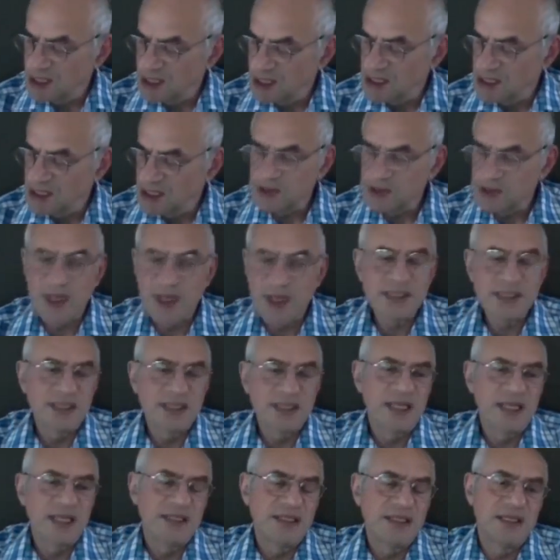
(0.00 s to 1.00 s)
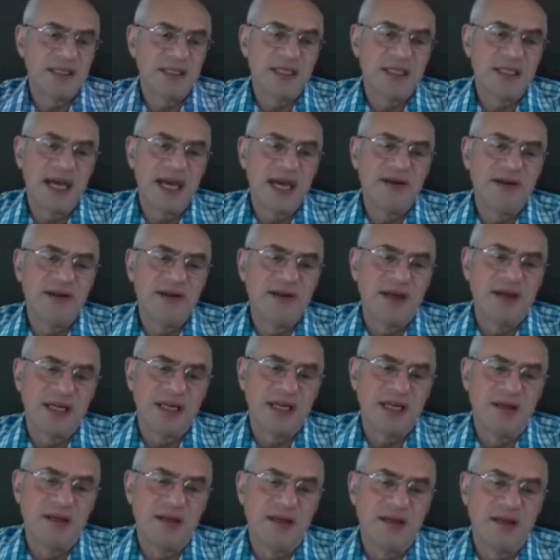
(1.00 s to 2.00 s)
So that's, that's the download
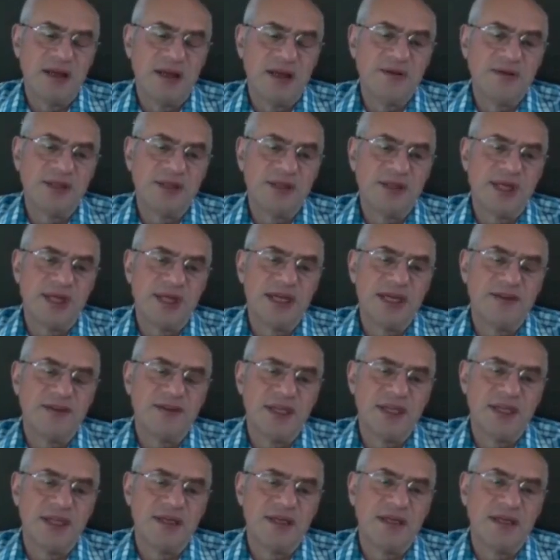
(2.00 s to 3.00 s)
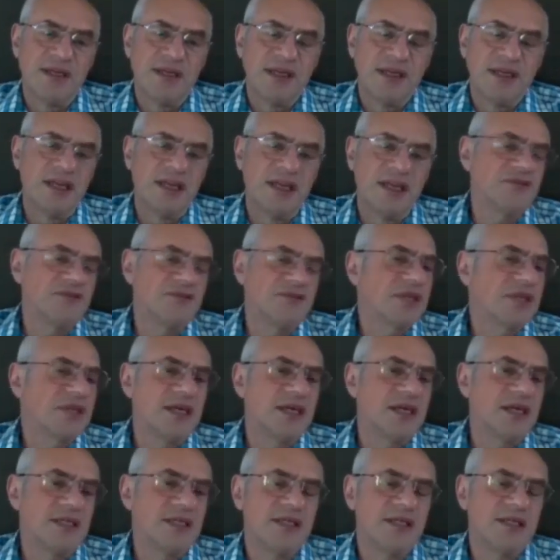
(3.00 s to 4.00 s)
side of it. And I've
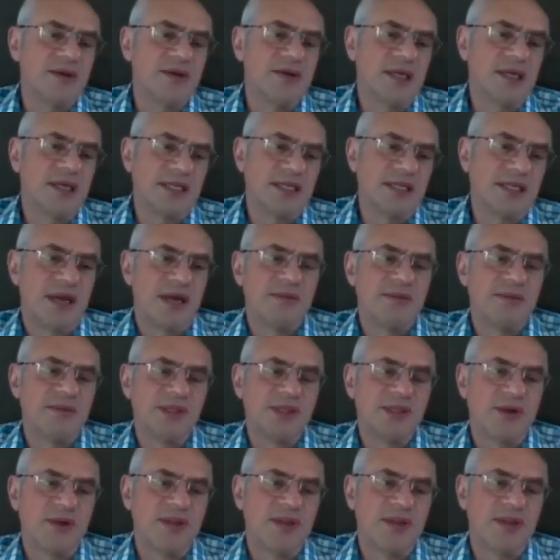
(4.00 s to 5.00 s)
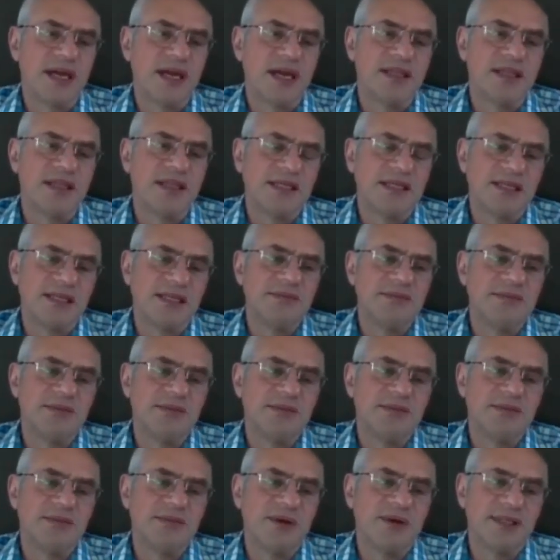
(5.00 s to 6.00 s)
started doing experiments on that, and they seem
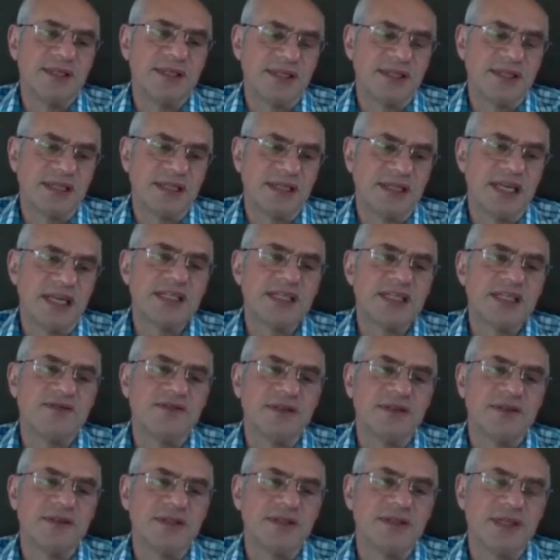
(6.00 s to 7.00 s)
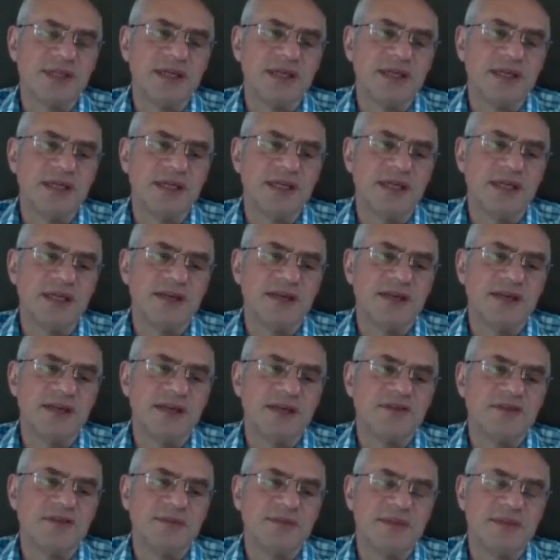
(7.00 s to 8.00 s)
to be quite successful, certainly enough
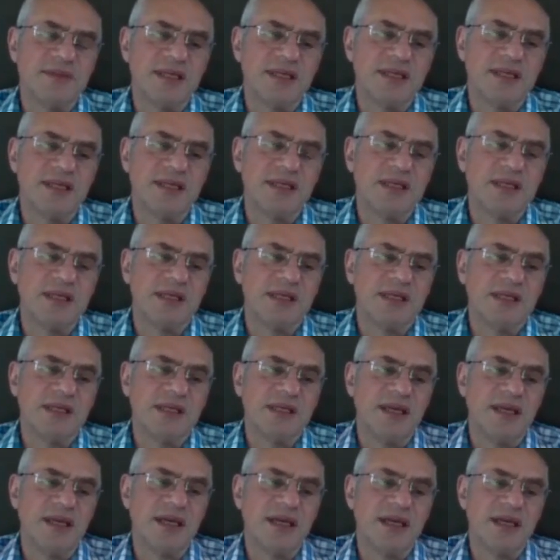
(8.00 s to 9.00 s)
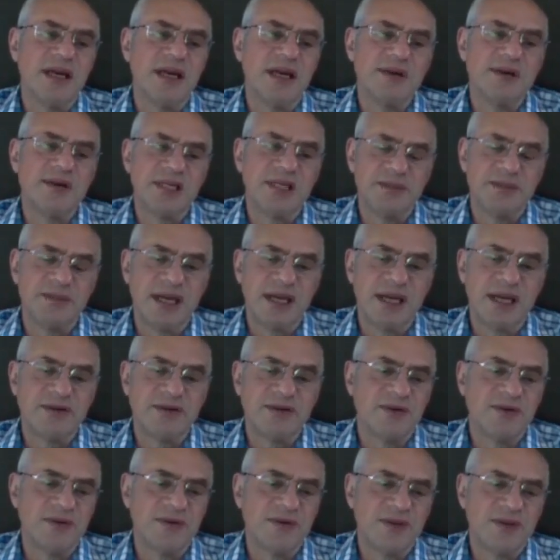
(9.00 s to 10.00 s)
to make me encouraged about
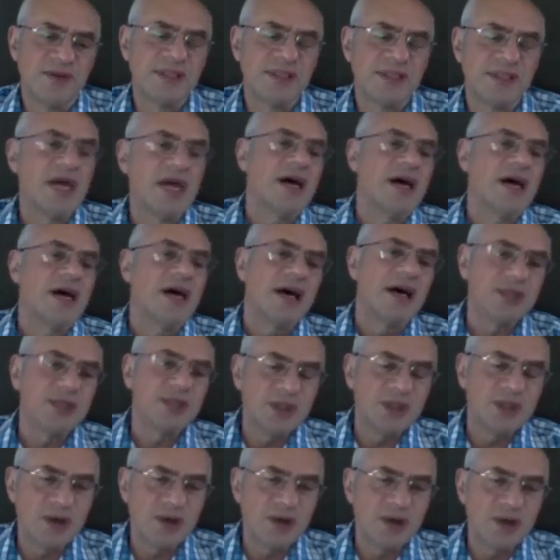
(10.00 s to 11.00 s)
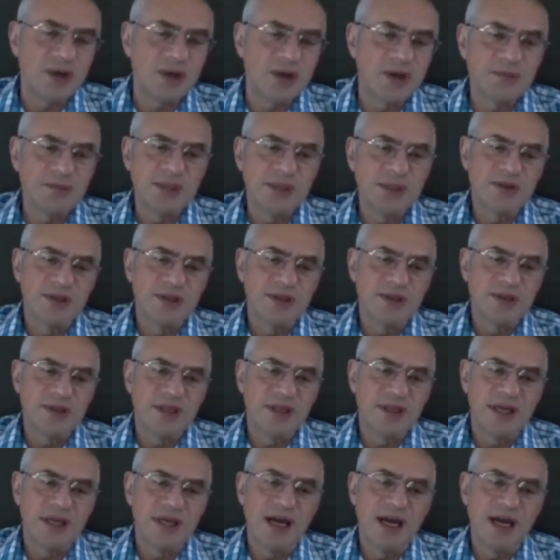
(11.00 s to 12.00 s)
all of this. I'll stop so that
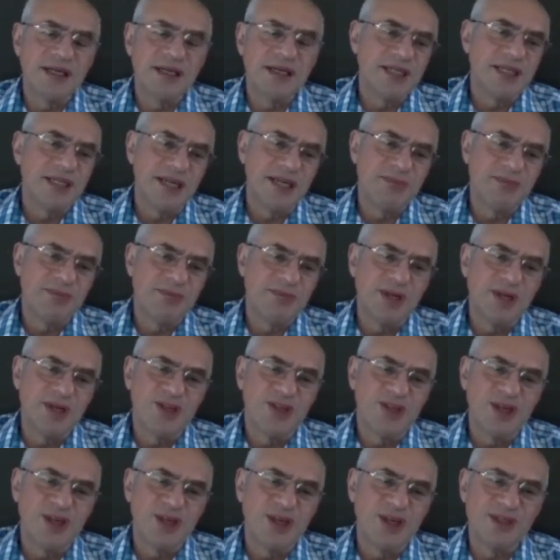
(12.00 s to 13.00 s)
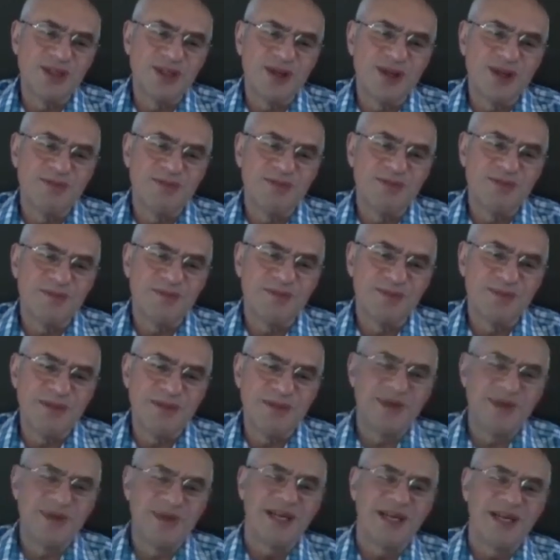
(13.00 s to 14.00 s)
I can take a breather and so that
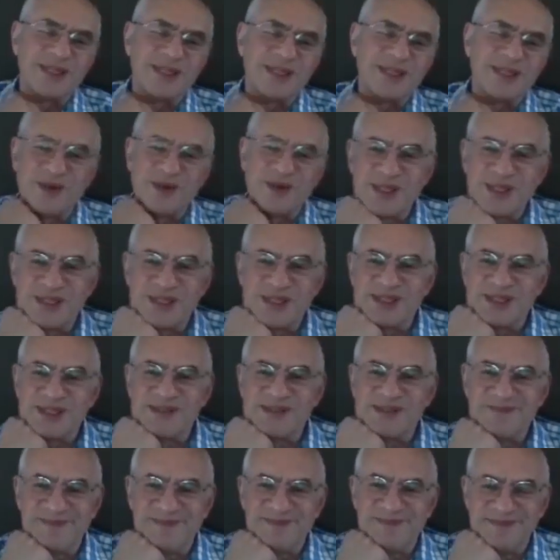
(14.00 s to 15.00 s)
people can ask questions